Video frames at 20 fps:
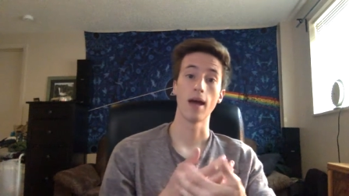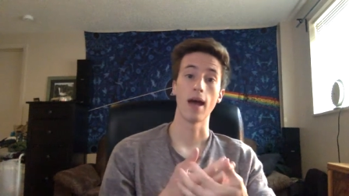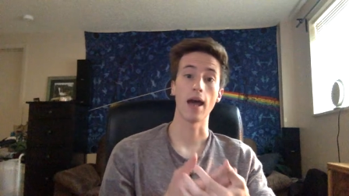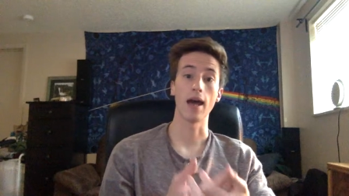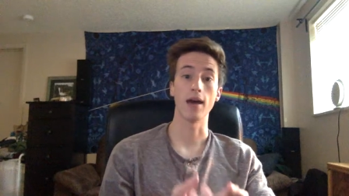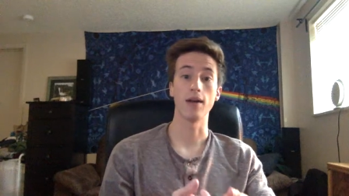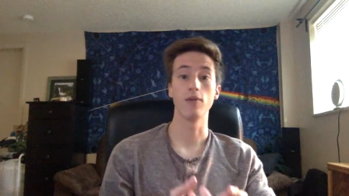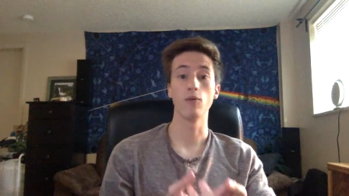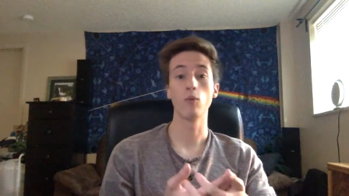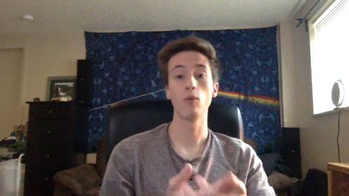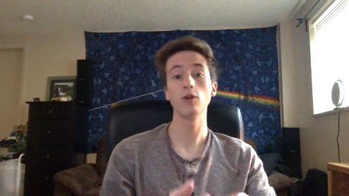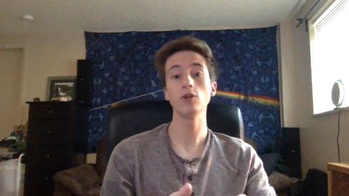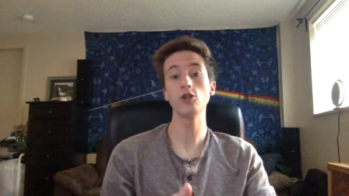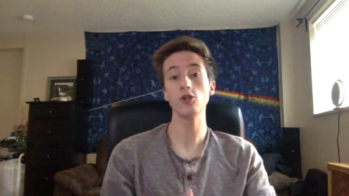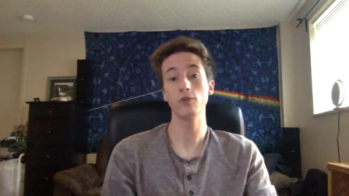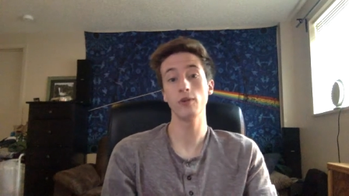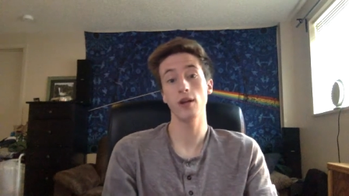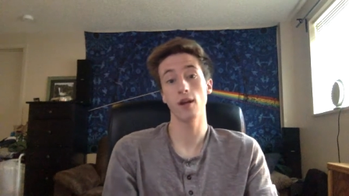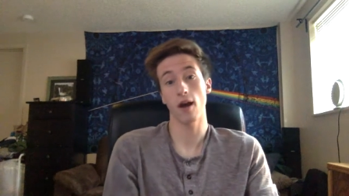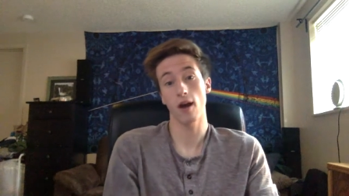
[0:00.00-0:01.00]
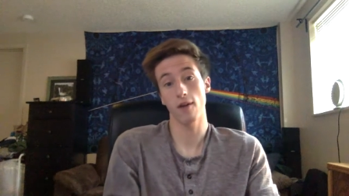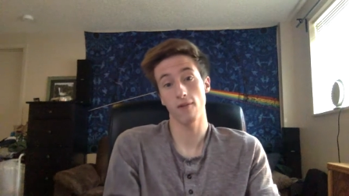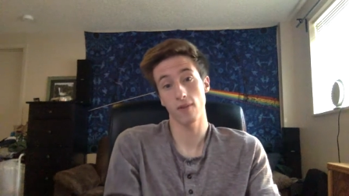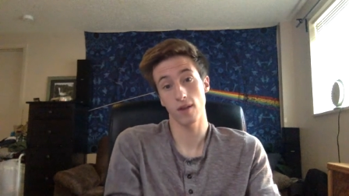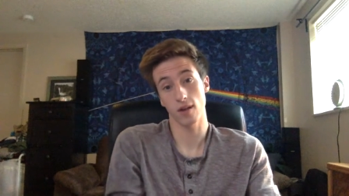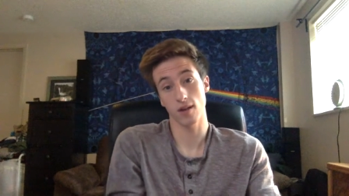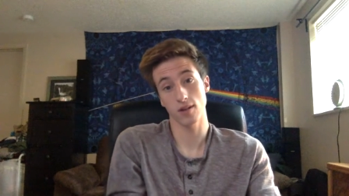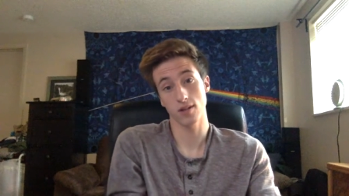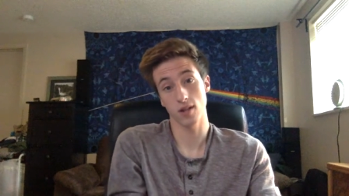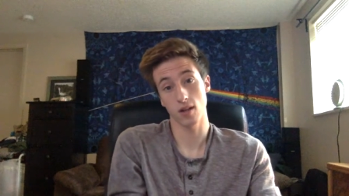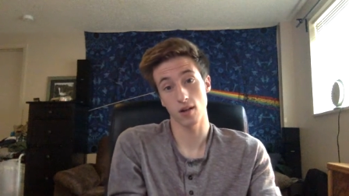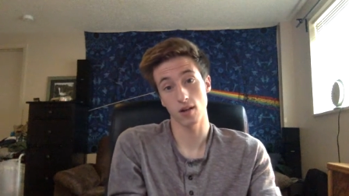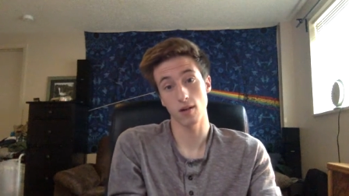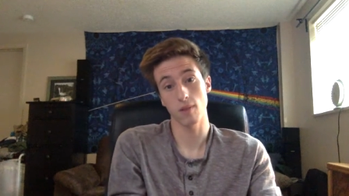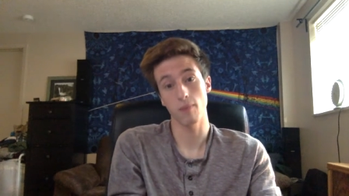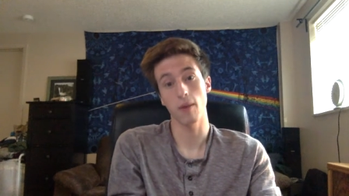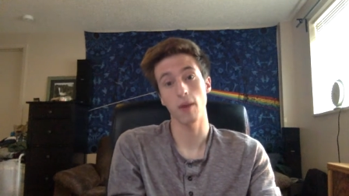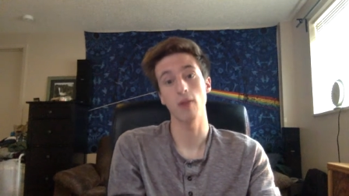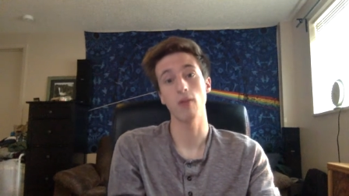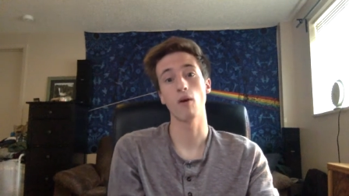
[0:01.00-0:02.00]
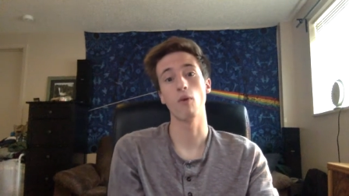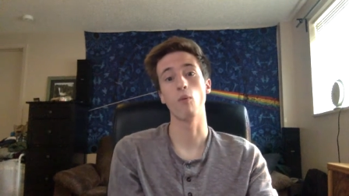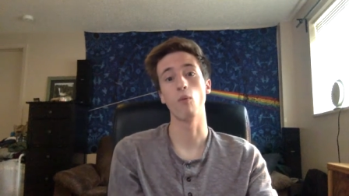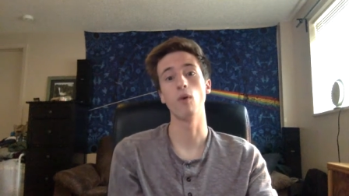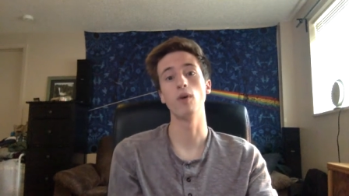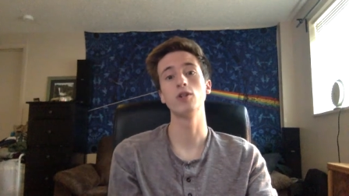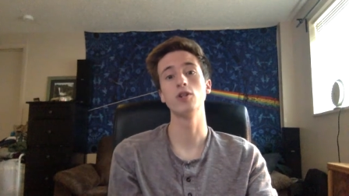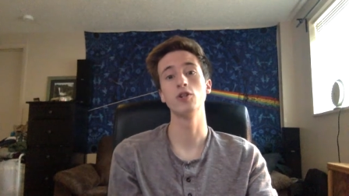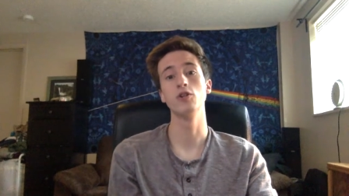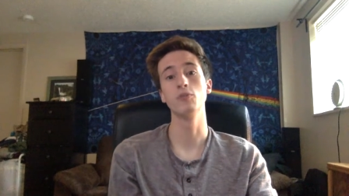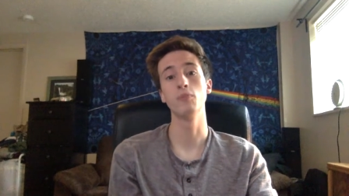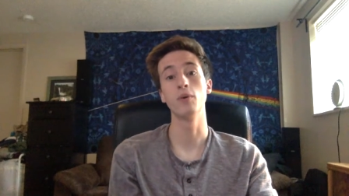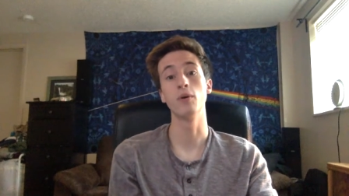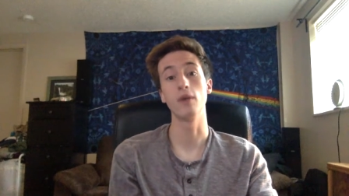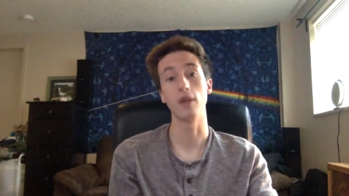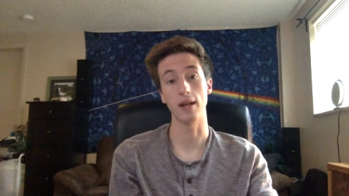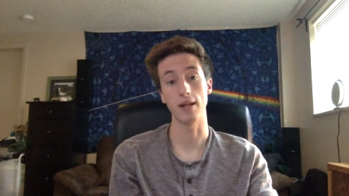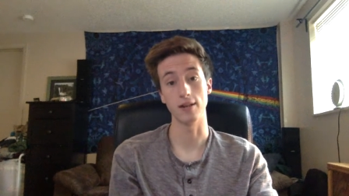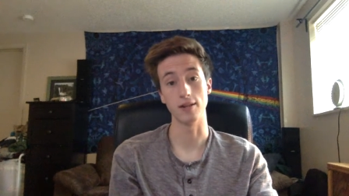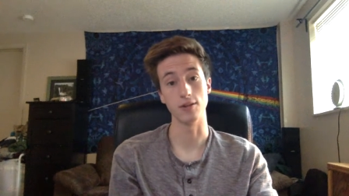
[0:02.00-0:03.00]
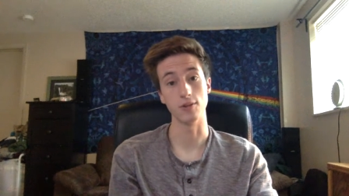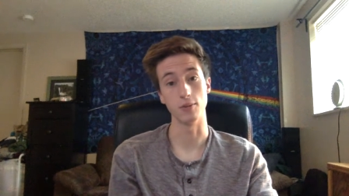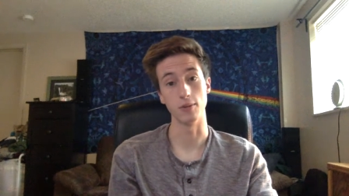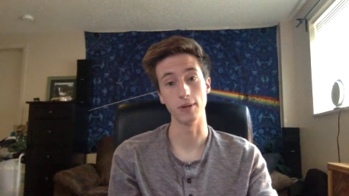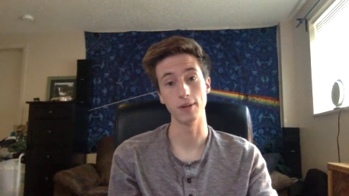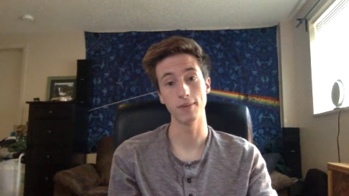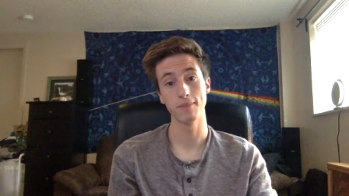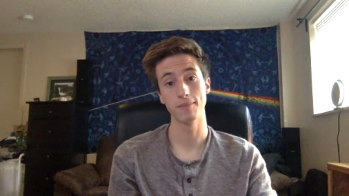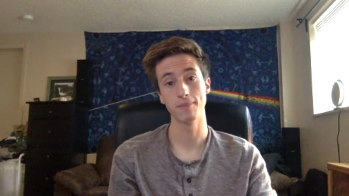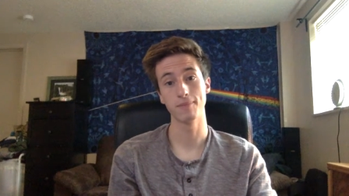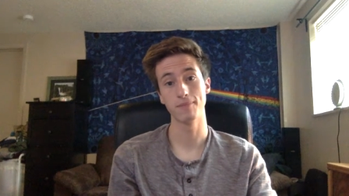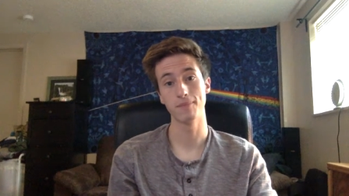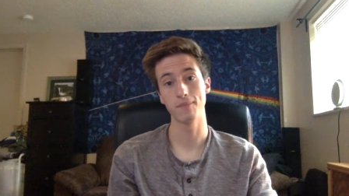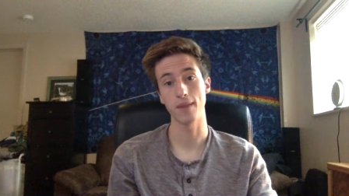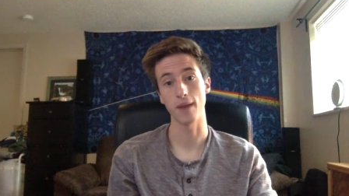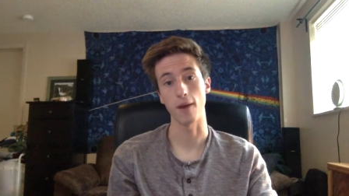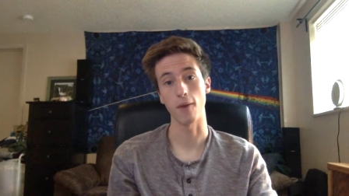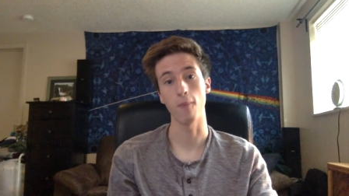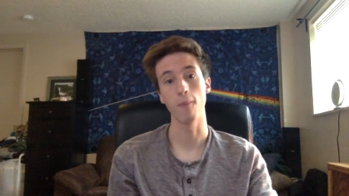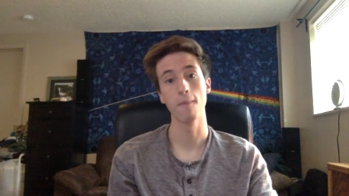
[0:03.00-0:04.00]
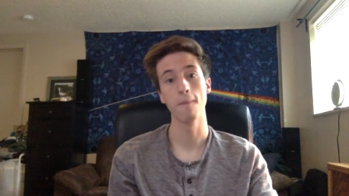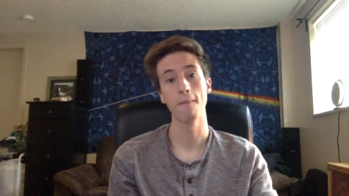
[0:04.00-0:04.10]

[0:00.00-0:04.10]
and what you get out of it is going to depend on what you put into it. Now,